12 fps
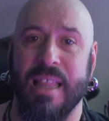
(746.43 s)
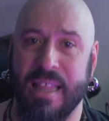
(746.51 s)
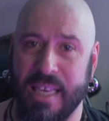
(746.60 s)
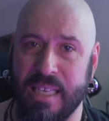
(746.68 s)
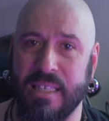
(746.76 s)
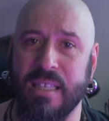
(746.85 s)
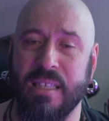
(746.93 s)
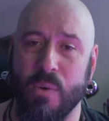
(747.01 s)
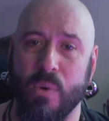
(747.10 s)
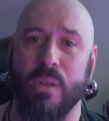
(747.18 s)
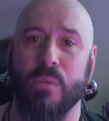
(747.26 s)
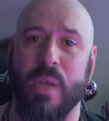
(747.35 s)
This is the
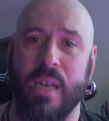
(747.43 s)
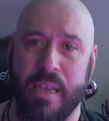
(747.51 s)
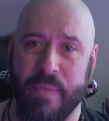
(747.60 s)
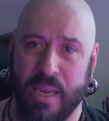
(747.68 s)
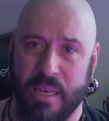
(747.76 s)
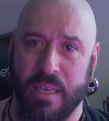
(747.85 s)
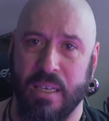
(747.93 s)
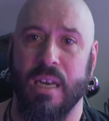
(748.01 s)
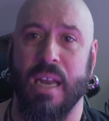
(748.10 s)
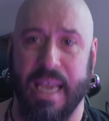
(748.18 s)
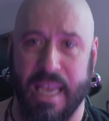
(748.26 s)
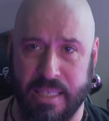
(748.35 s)
world we live in.
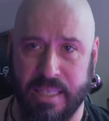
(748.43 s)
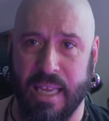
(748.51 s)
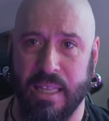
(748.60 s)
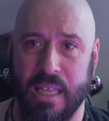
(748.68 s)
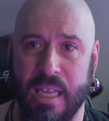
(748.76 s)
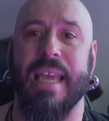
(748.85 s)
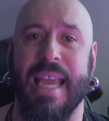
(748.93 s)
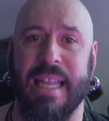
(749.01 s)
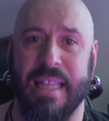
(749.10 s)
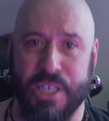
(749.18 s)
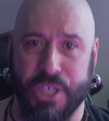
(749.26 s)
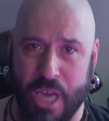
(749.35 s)
Like I said, in
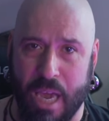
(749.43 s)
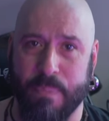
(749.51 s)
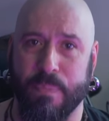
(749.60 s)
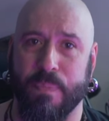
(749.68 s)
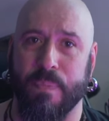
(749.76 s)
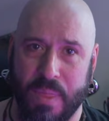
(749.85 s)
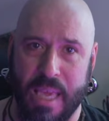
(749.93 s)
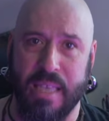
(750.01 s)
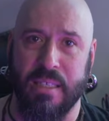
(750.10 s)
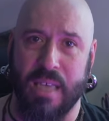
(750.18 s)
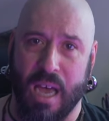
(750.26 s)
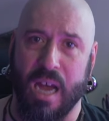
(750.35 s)
the shape
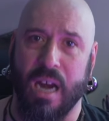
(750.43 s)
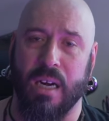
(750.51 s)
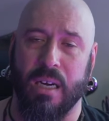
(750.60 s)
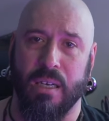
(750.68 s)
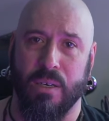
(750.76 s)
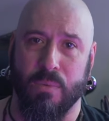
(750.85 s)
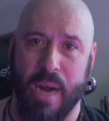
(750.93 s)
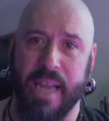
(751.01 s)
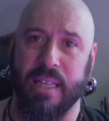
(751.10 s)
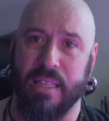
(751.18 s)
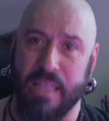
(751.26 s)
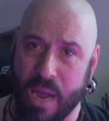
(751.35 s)
things are
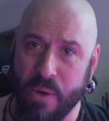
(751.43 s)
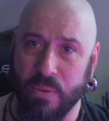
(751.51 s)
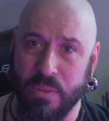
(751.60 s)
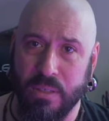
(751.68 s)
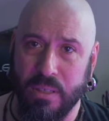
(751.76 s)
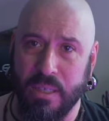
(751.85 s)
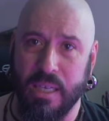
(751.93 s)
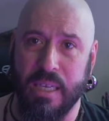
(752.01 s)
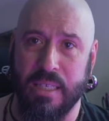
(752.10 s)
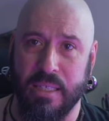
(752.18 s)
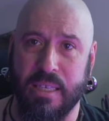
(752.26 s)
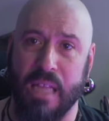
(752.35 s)
right now,
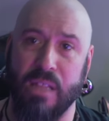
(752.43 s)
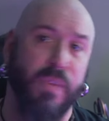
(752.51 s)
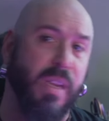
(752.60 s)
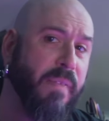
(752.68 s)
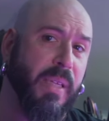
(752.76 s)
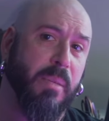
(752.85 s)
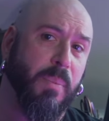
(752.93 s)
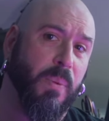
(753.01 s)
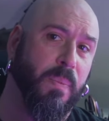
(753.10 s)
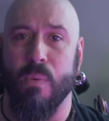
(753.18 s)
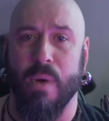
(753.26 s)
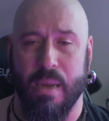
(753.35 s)
it is kind of
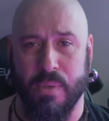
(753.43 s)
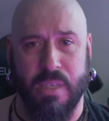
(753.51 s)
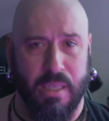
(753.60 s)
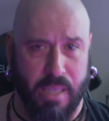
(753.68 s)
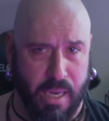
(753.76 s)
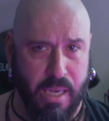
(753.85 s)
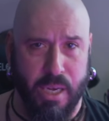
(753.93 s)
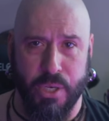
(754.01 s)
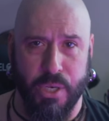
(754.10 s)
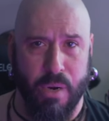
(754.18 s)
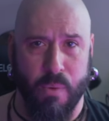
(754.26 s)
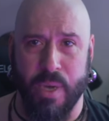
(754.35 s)
inevitable. When I was a
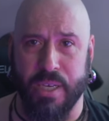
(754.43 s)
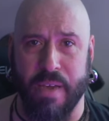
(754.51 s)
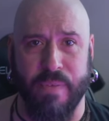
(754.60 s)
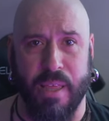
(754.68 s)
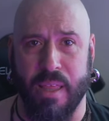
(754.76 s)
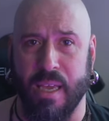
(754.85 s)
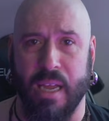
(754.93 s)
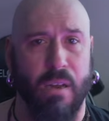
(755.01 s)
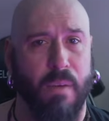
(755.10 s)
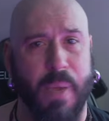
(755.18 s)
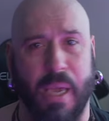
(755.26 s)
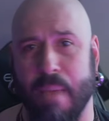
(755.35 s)
teenager, I wish everything I
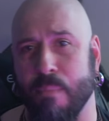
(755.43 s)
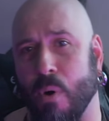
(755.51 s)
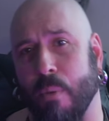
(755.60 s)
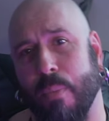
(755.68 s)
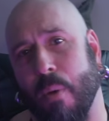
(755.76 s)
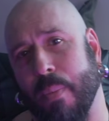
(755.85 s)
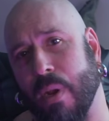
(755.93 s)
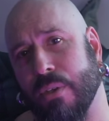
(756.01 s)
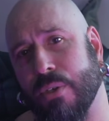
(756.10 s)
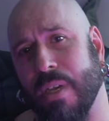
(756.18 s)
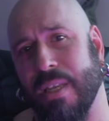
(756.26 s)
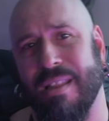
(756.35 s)
loved became more popular,
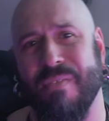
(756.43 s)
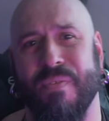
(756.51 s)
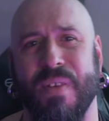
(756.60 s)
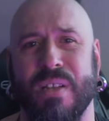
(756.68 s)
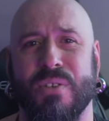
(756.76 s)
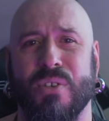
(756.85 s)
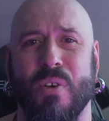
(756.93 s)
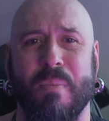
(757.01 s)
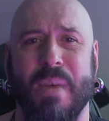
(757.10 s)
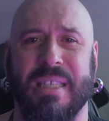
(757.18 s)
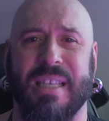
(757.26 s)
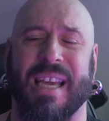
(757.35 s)
so I didn't feel so
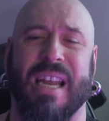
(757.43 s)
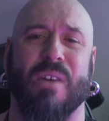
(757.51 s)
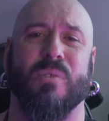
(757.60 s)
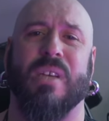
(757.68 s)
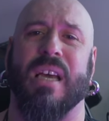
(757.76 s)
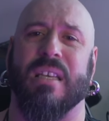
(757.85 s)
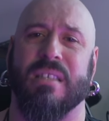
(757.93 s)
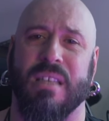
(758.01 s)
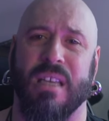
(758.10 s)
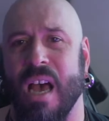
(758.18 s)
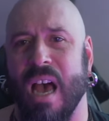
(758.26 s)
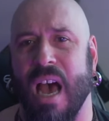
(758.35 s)
much like an outcast.
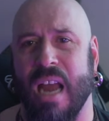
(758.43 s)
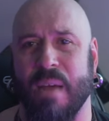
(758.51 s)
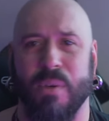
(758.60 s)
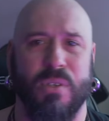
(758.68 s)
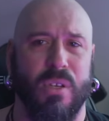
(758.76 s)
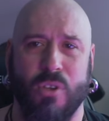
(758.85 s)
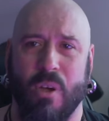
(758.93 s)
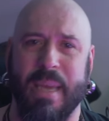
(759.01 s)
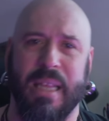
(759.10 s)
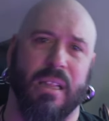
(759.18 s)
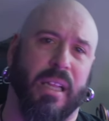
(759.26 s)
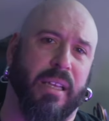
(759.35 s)
And I was also a
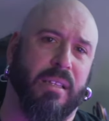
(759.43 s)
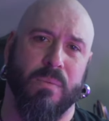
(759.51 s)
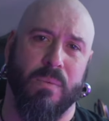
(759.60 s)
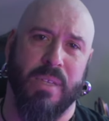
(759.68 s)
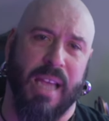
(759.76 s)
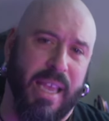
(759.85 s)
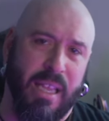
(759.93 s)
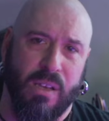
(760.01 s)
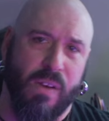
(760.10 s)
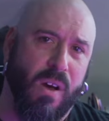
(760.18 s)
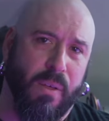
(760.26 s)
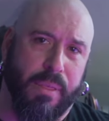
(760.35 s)
metalhead, with a hint
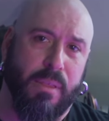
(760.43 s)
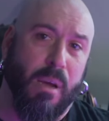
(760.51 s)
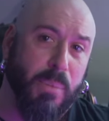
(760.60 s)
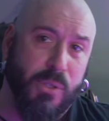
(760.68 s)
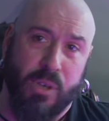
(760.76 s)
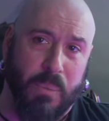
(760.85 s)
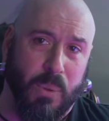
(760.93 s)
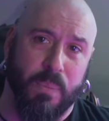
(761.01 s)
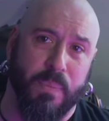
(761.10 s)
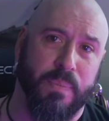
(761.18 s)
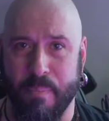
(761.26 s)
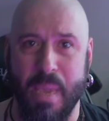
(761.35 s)
of goth, double
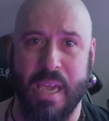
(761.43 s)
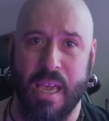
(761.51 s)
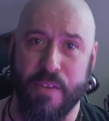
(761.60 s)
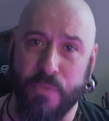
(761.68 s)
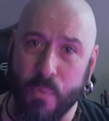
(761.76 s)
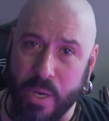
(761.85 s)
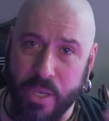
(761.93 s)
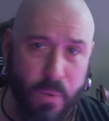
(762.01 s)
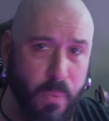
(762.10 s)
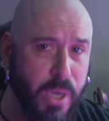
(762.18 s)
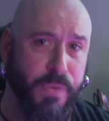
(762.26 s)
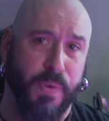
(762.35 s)
trouble. Be careful what you
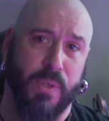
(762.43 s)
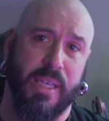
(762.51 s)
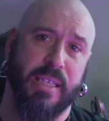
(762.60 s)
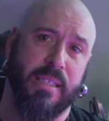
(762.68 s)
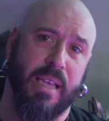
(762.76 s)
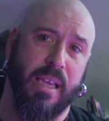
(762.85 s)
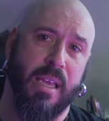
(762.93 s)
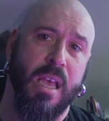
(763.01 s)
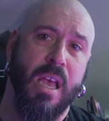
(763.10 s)
wish for, they say.